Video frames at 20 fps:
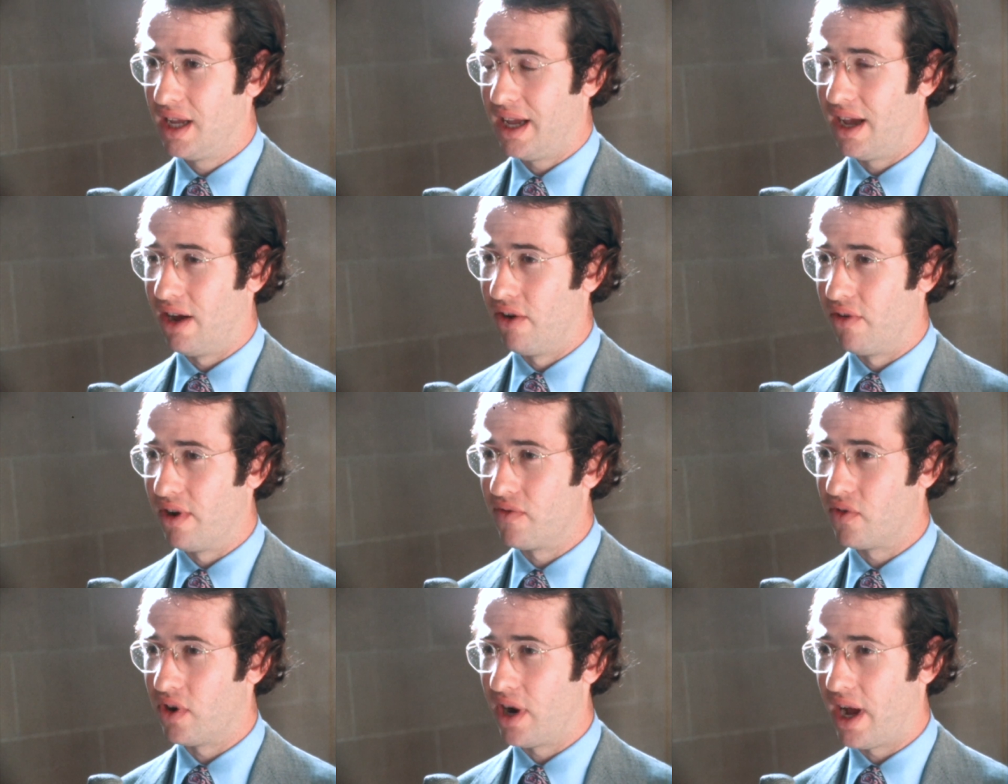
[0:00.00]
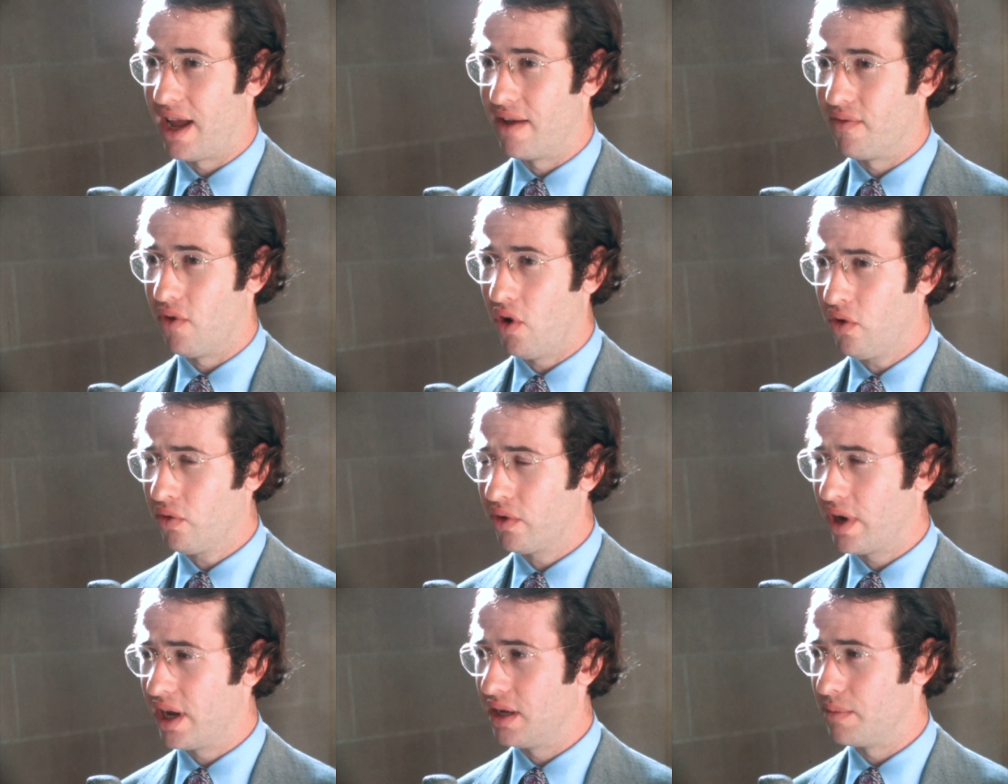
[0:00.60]
However, I have
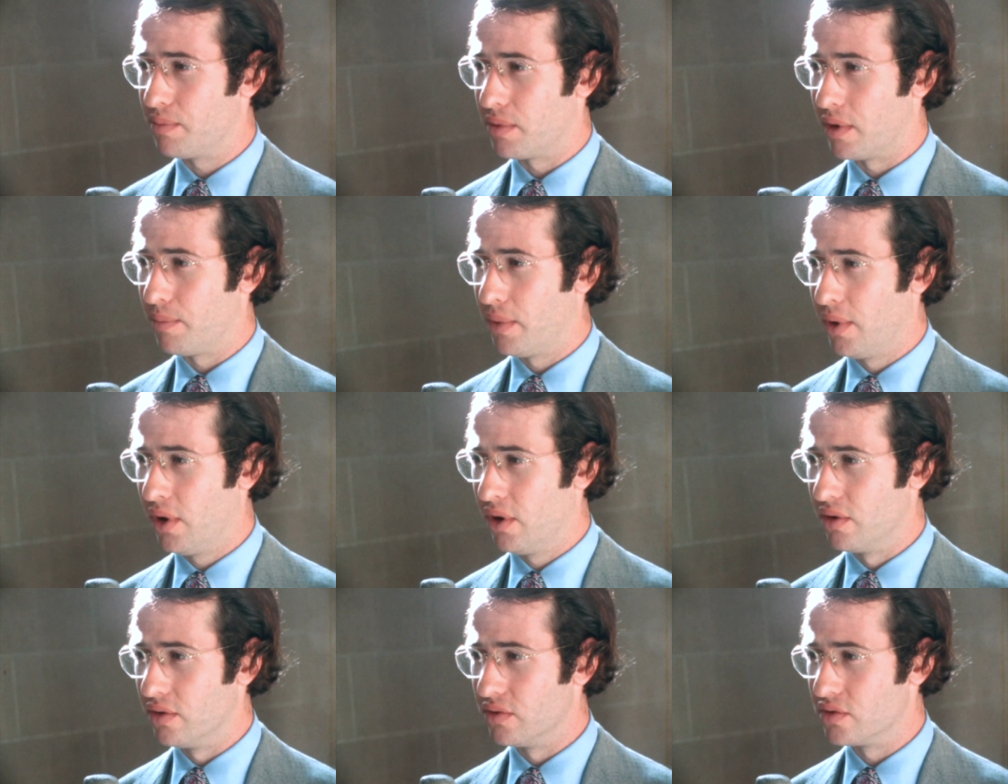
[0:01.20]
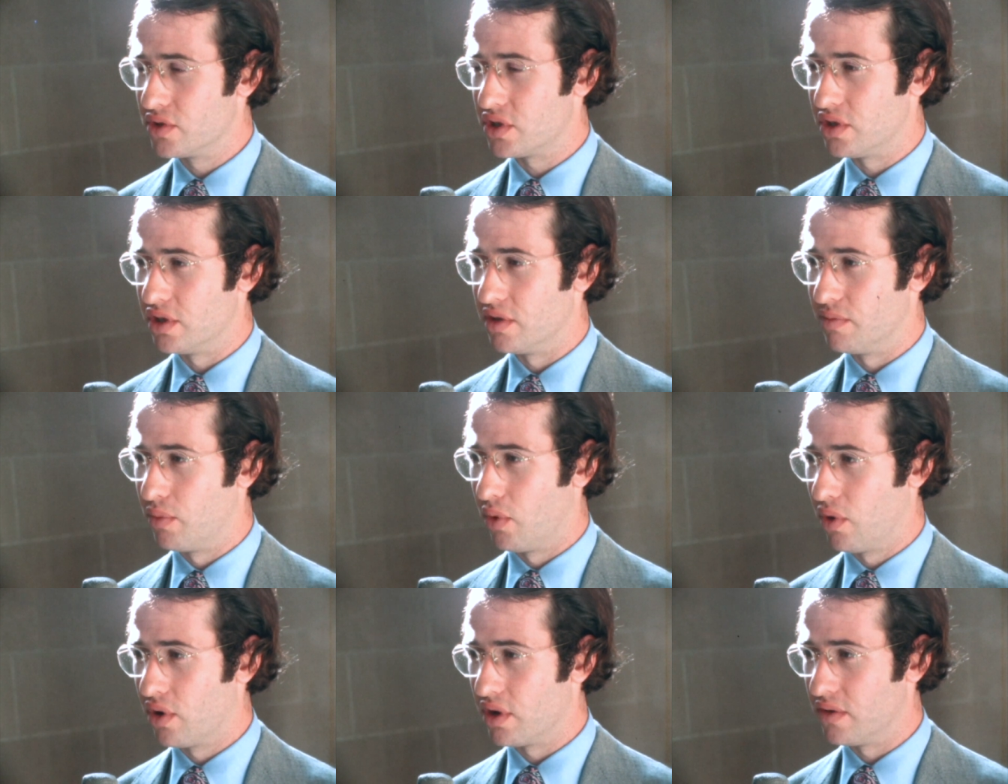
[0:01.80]
already proposed to the
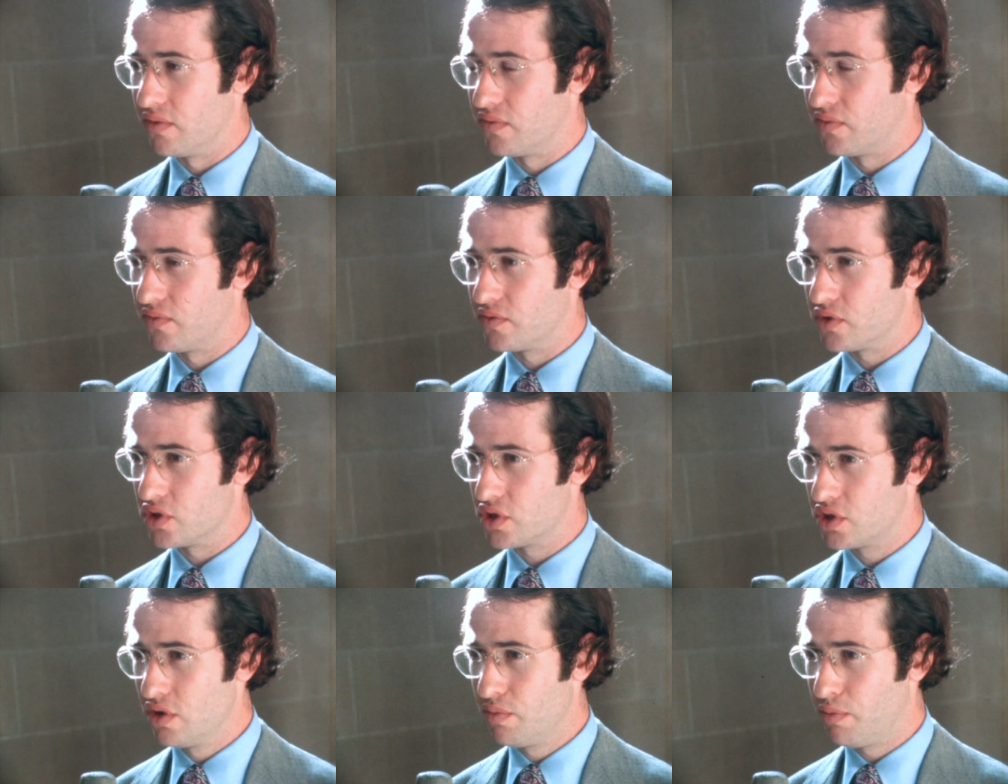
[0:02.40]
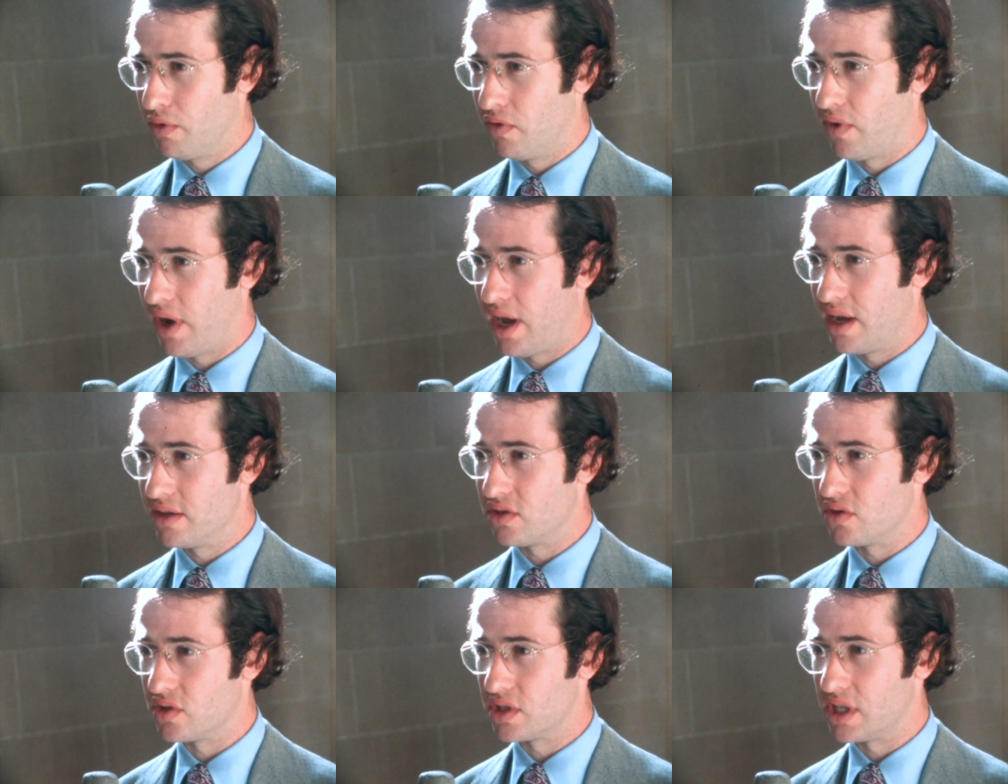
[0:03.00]
Board of
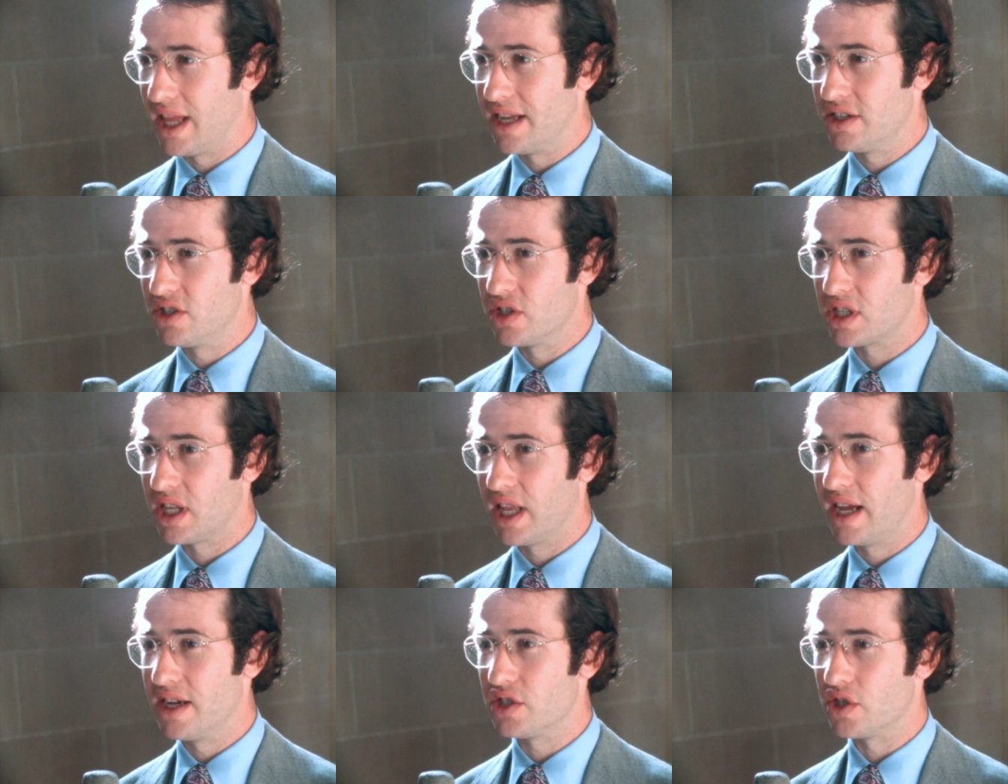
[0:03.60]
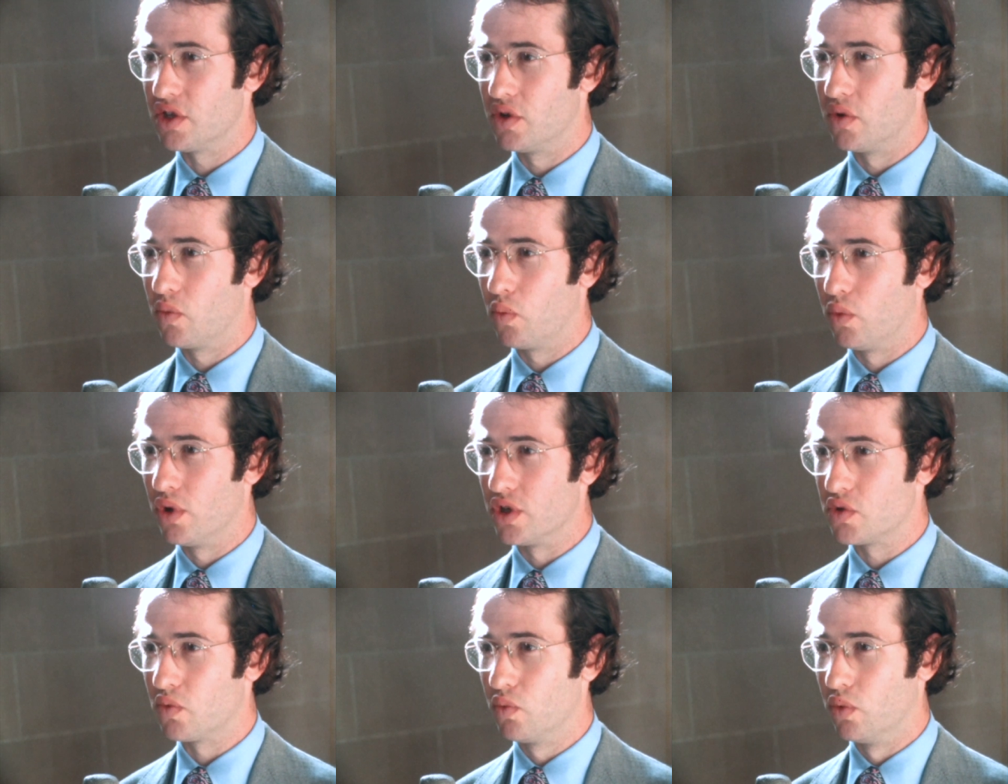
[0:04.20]
Supervisors legislation
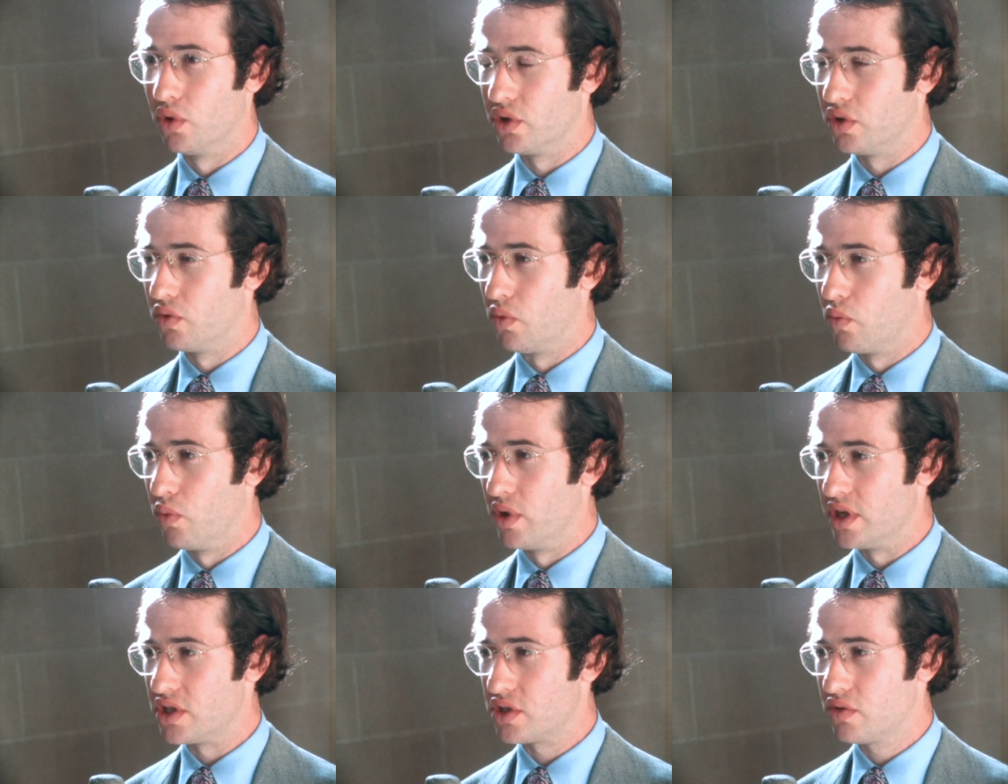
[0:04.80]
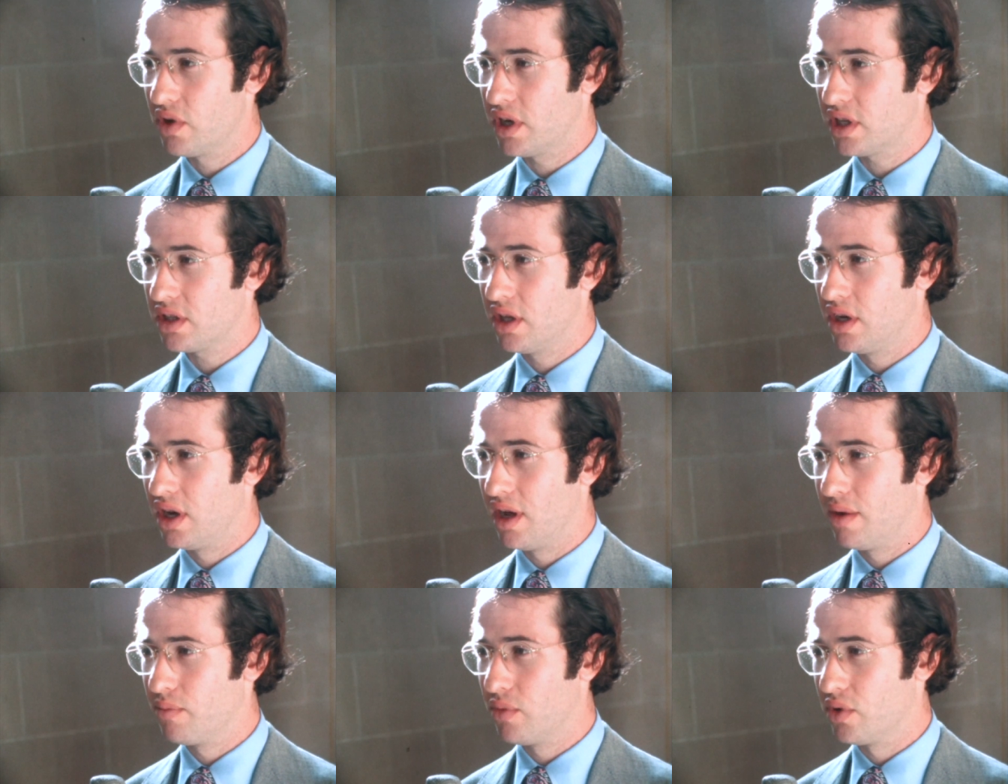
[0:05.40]
which would restrict the
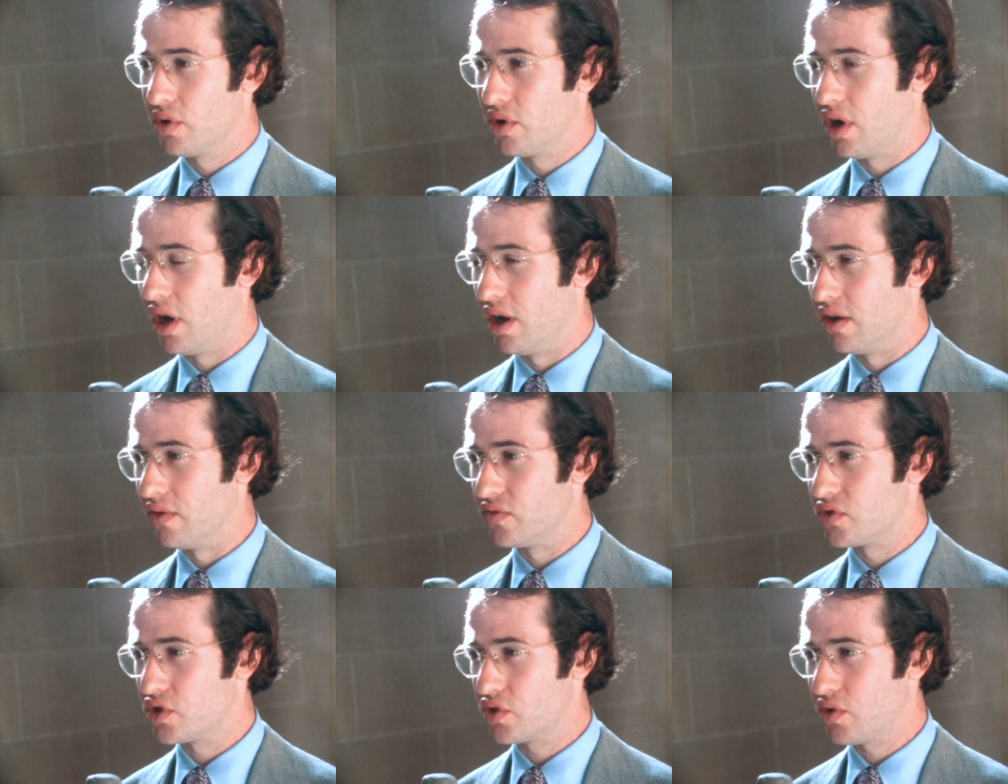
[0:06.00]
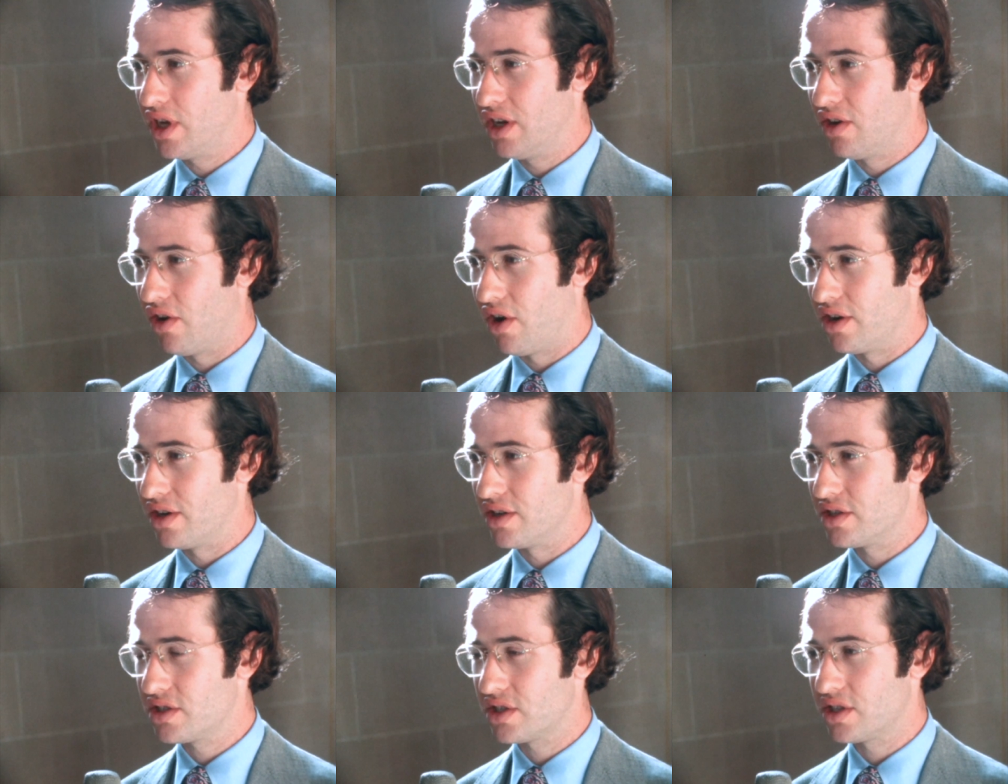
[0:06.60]
number of street
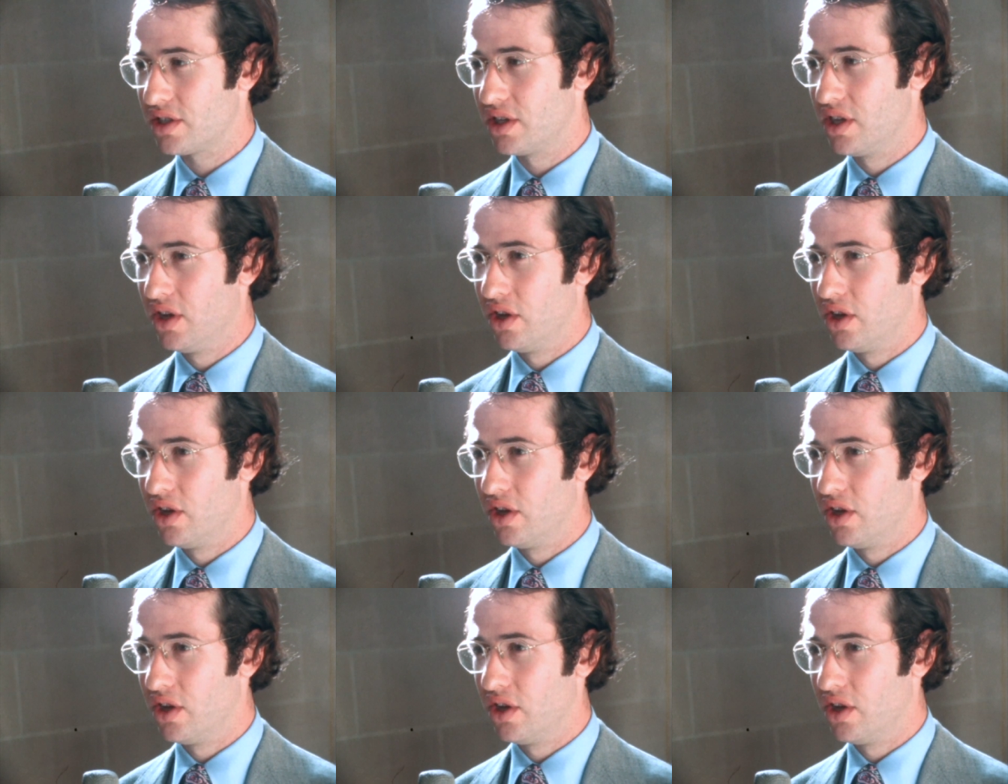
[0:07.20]
artists